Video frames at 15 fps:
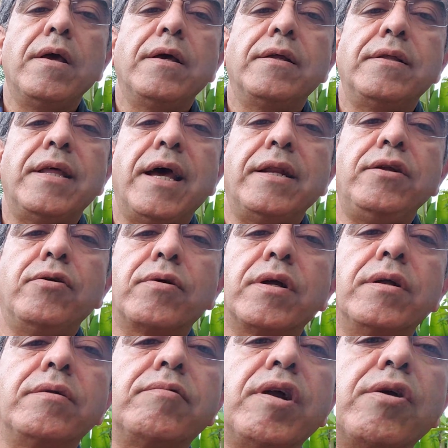then you
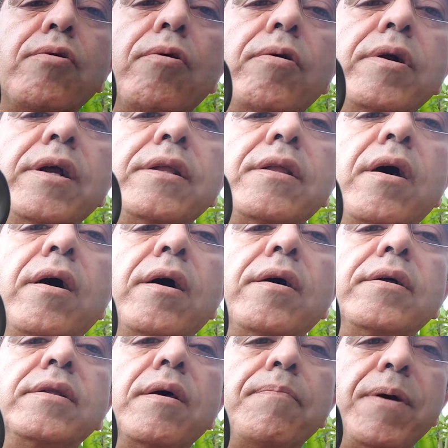can record it
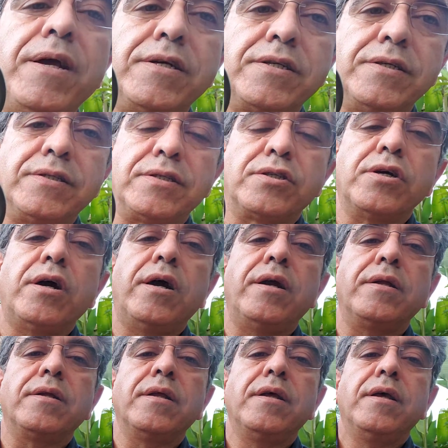on the patient's chart.
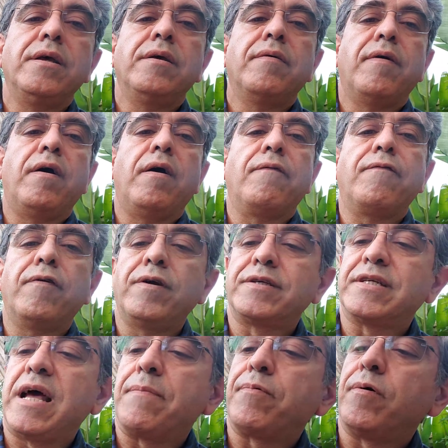For
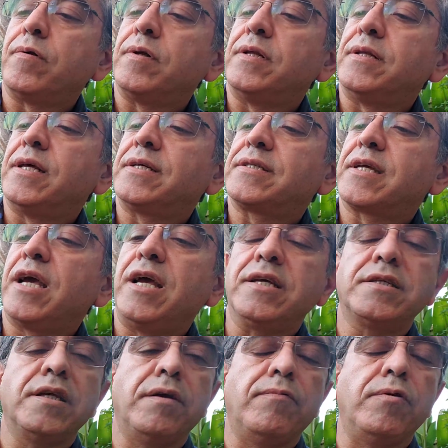example, in this
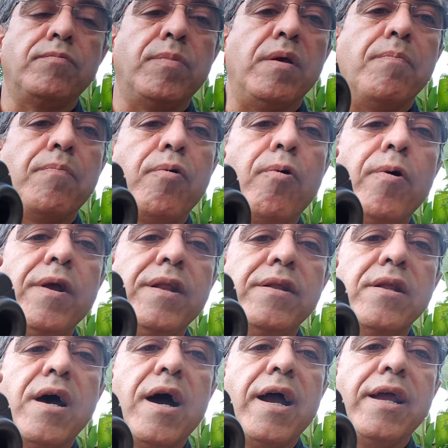case, it would be
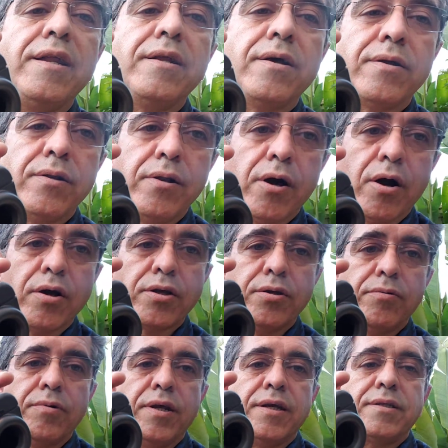0.9 log
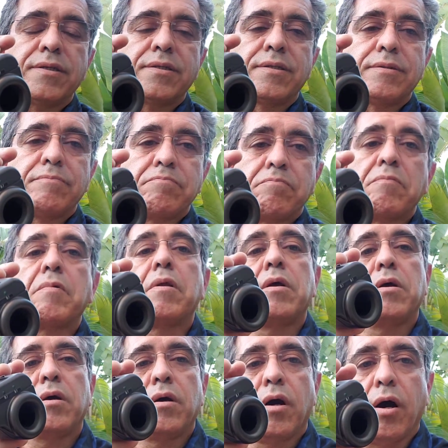units
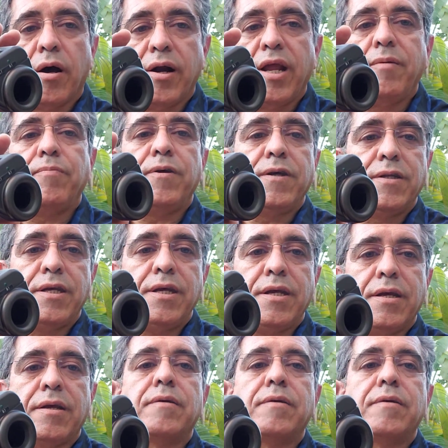are APD.